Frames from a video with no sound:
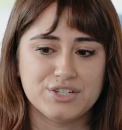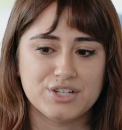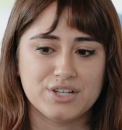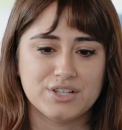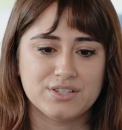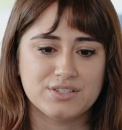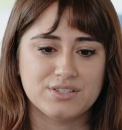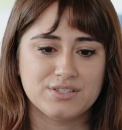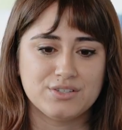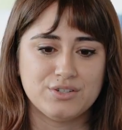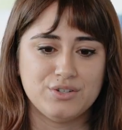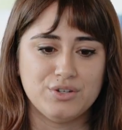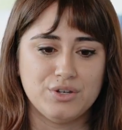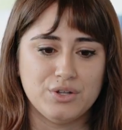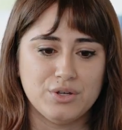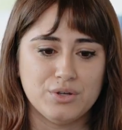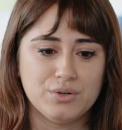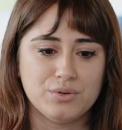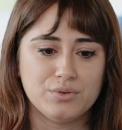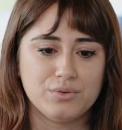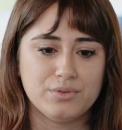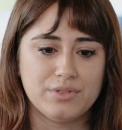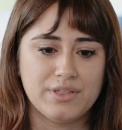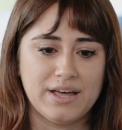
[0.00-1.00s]
just
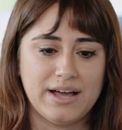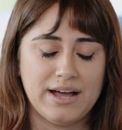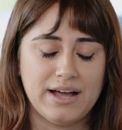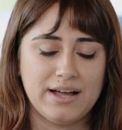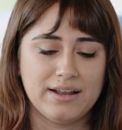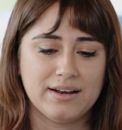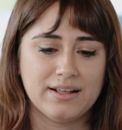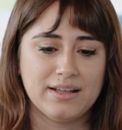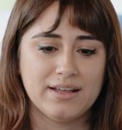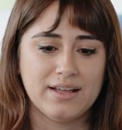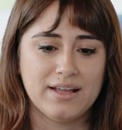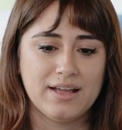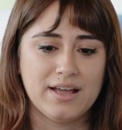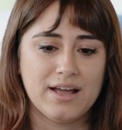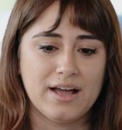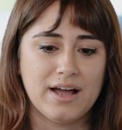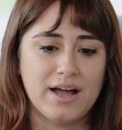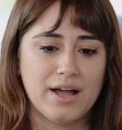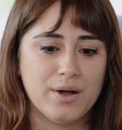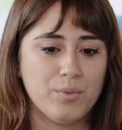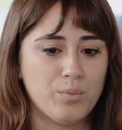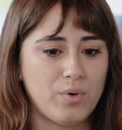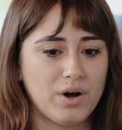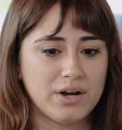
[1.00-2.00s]
knew that
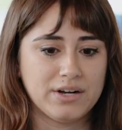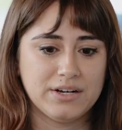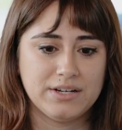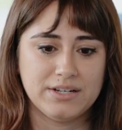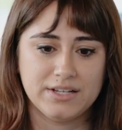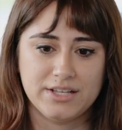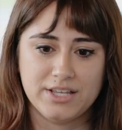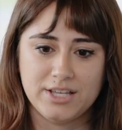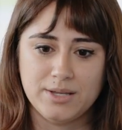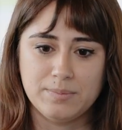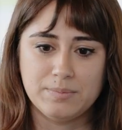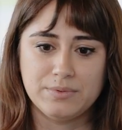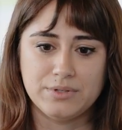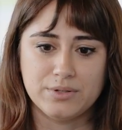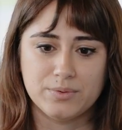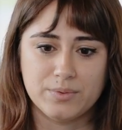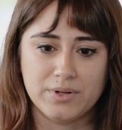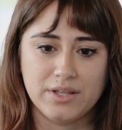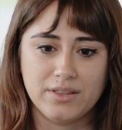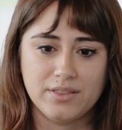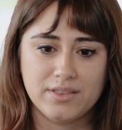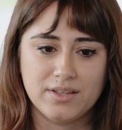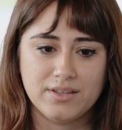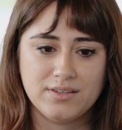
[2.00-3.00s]
I wanted to keep
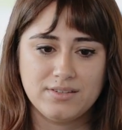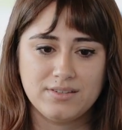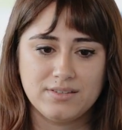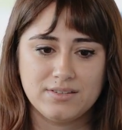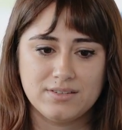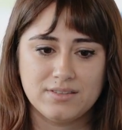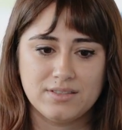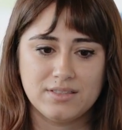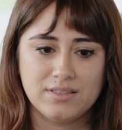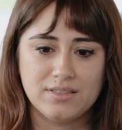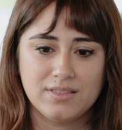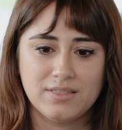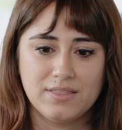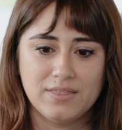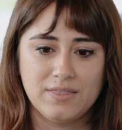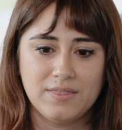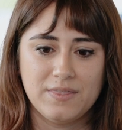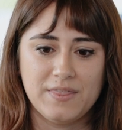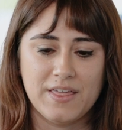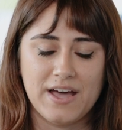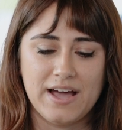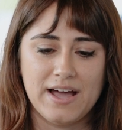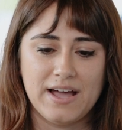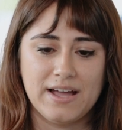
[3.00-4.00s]
doing this,
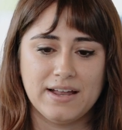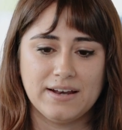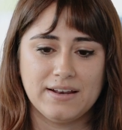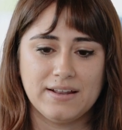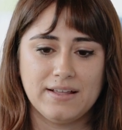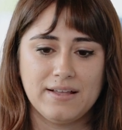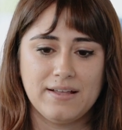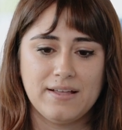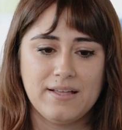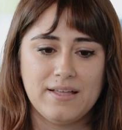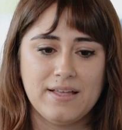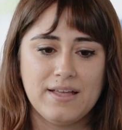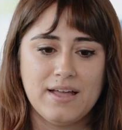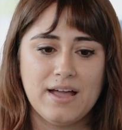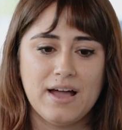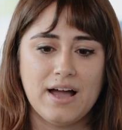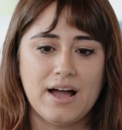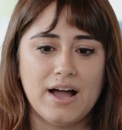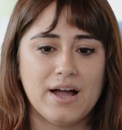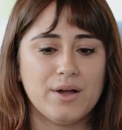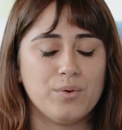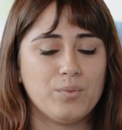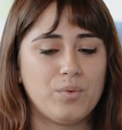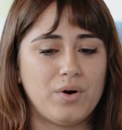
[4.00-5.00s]
that
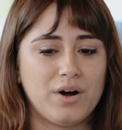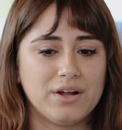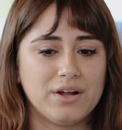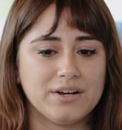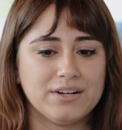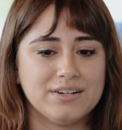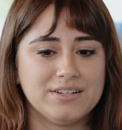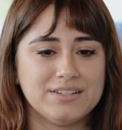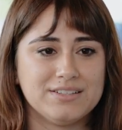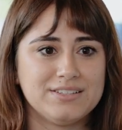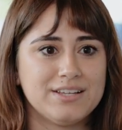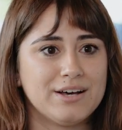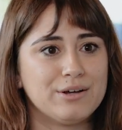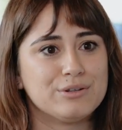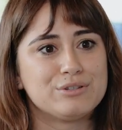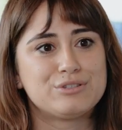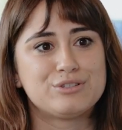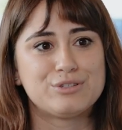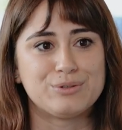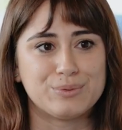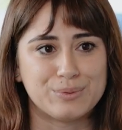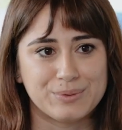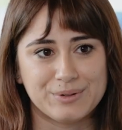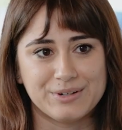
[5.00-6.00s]
I wanted to tell
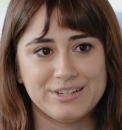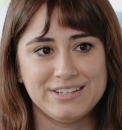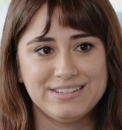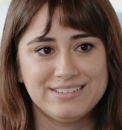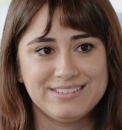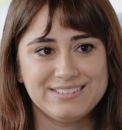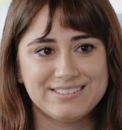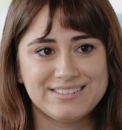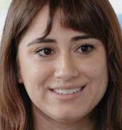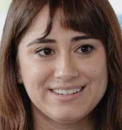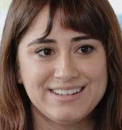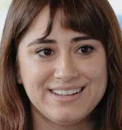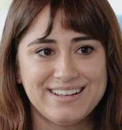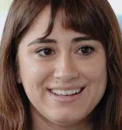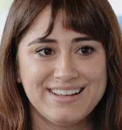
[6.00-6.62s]
stories